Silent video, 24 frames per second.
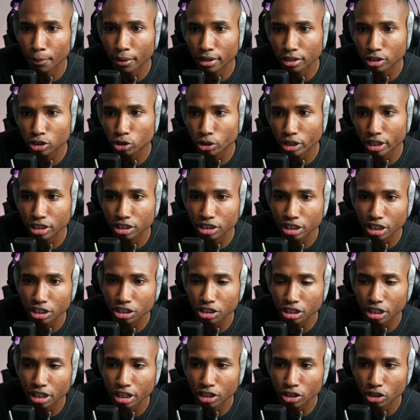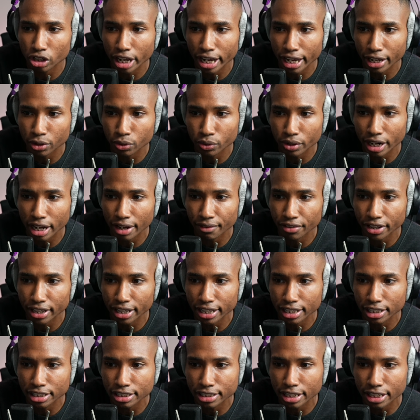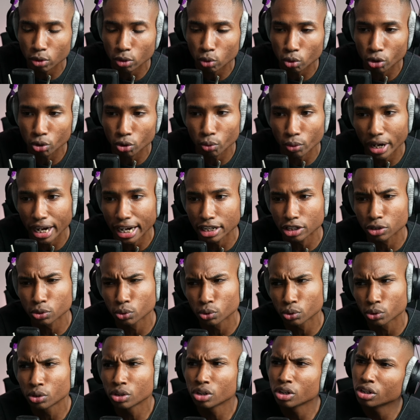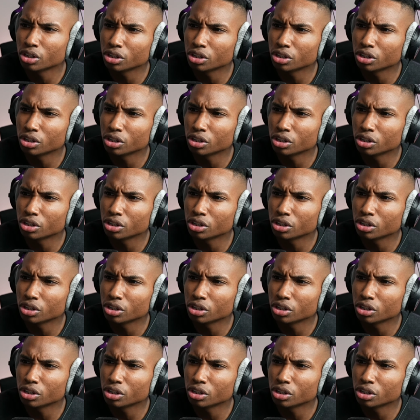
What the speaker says: Transition, yeah, you could have instant or gradual.